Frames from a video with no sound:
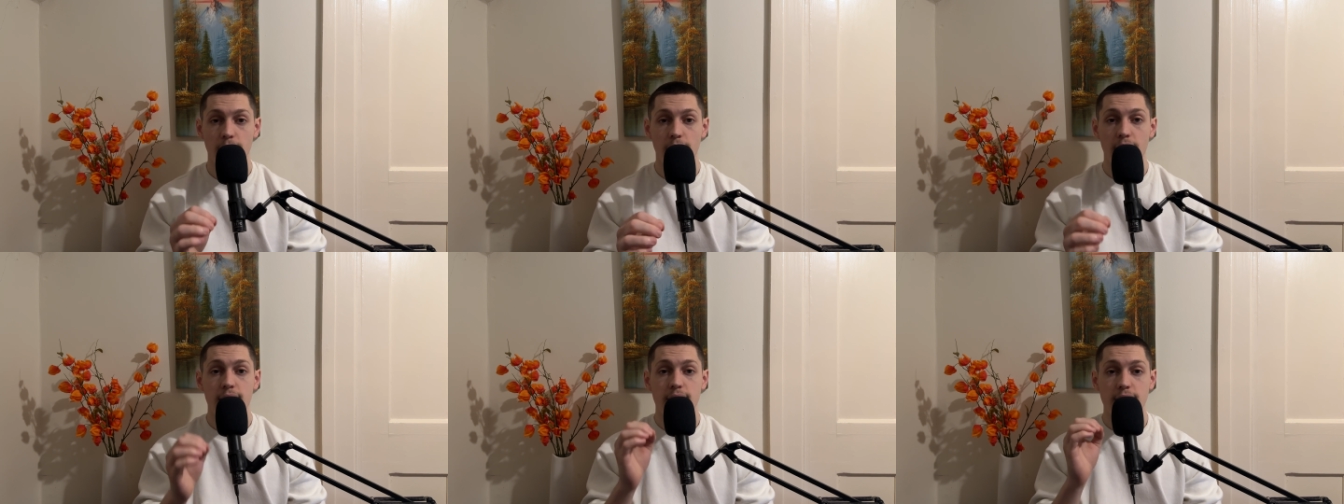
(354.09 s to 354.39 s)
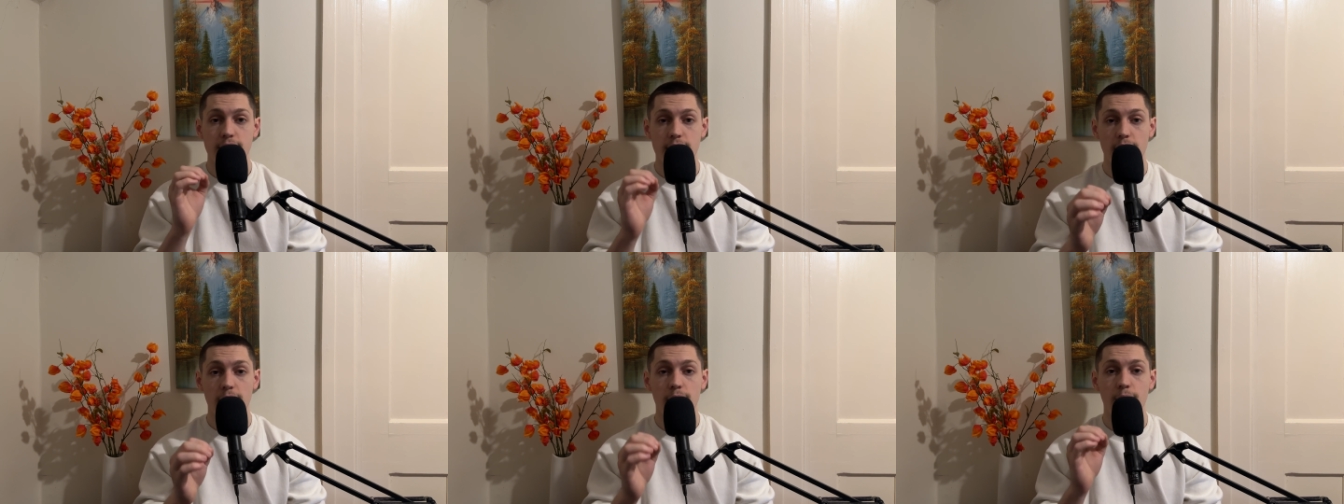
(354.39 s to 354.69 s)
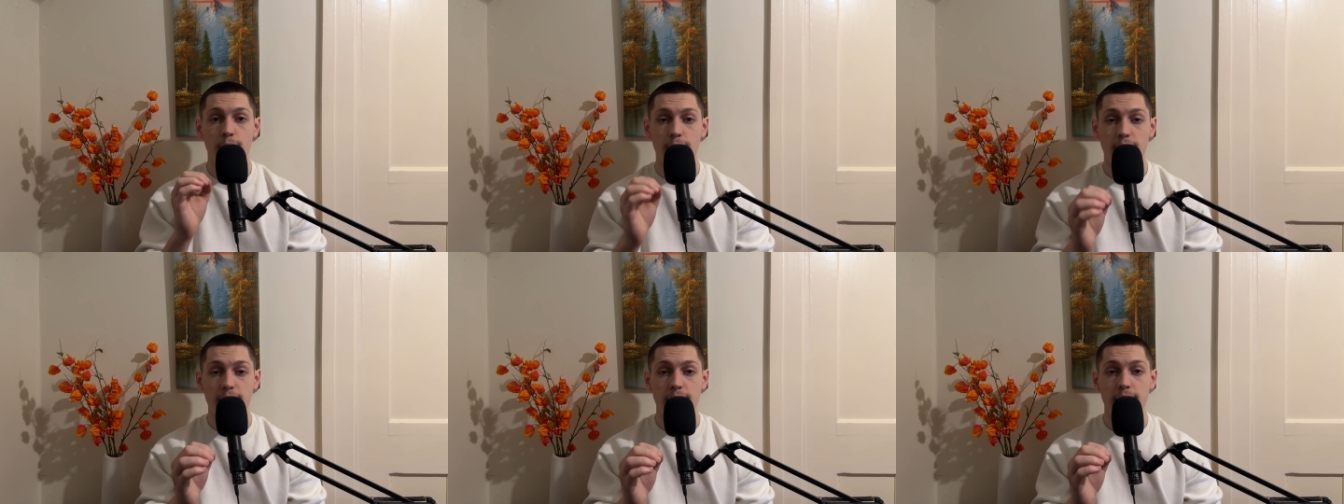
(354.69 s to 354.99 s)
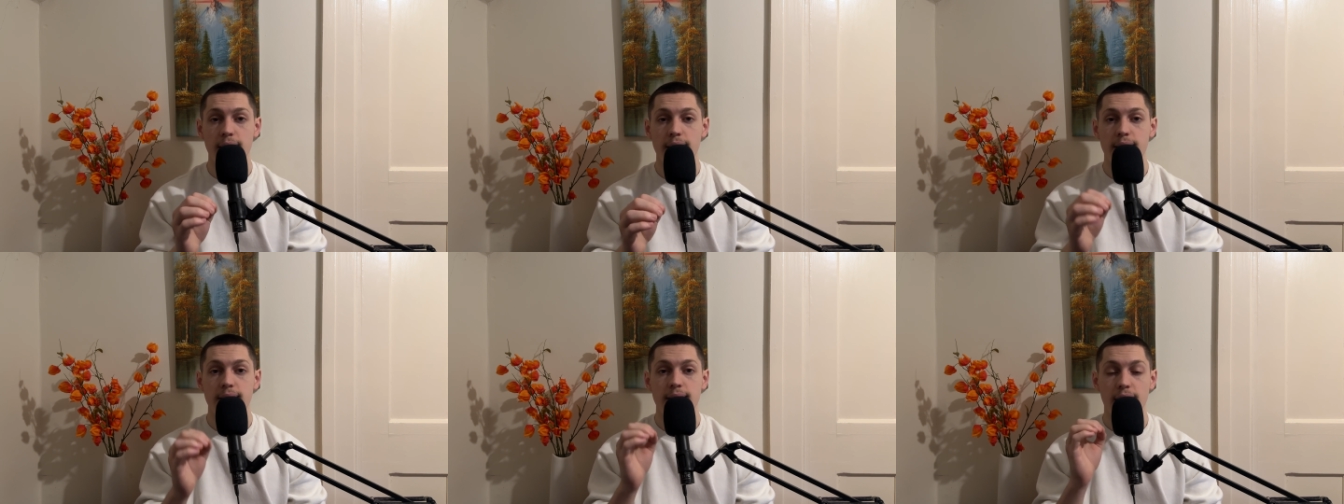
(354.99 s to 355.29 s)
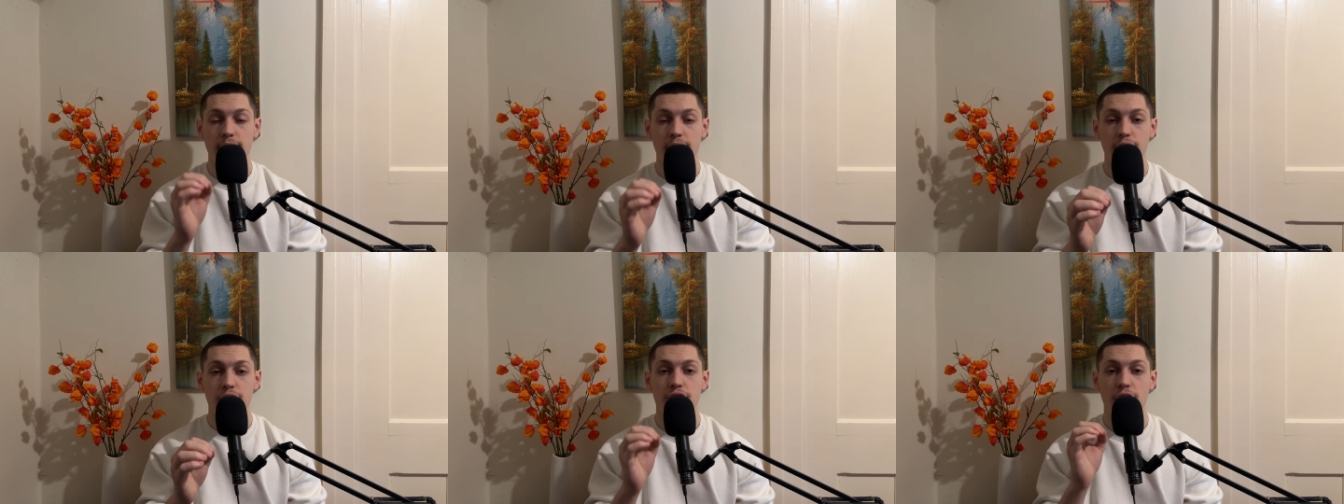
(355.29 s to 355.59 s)
Salahuddin
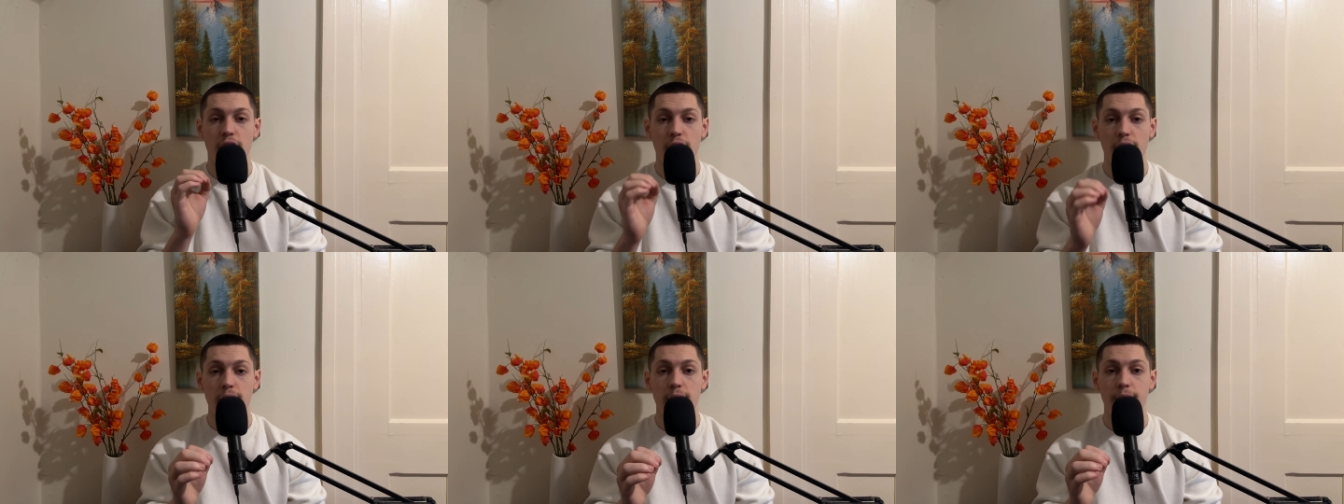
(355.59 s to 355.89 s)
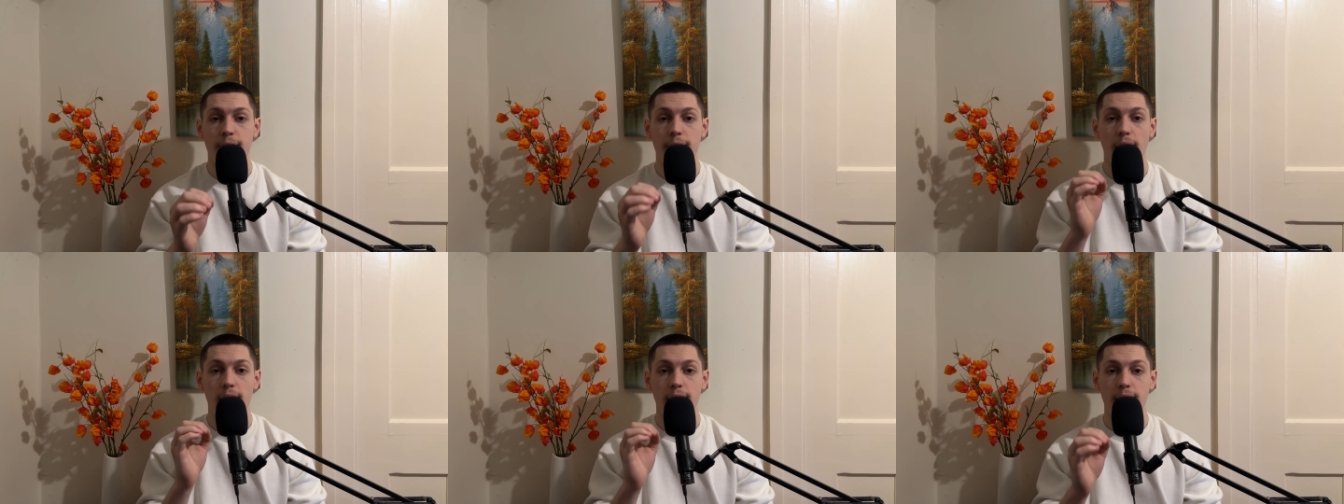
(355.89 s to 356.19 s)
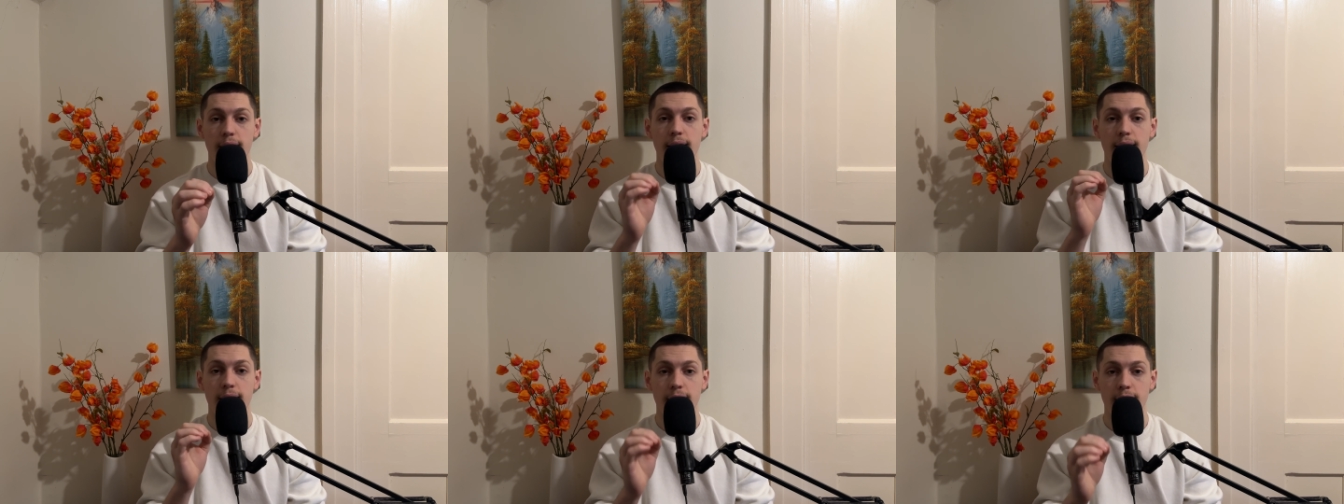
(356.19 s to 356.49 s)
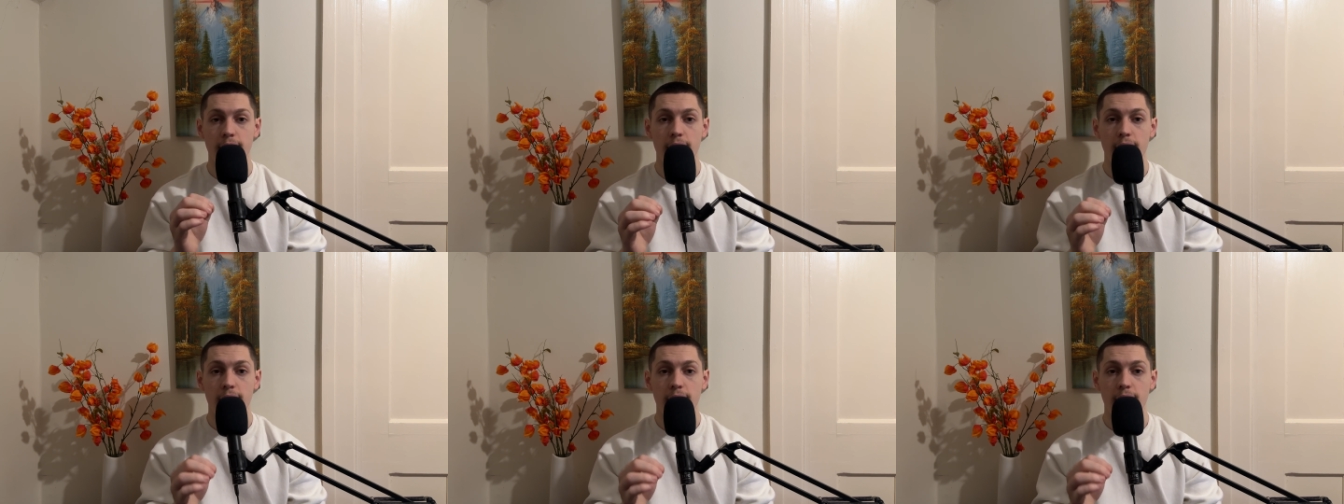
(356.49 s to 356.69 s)
sent Sharif al-Din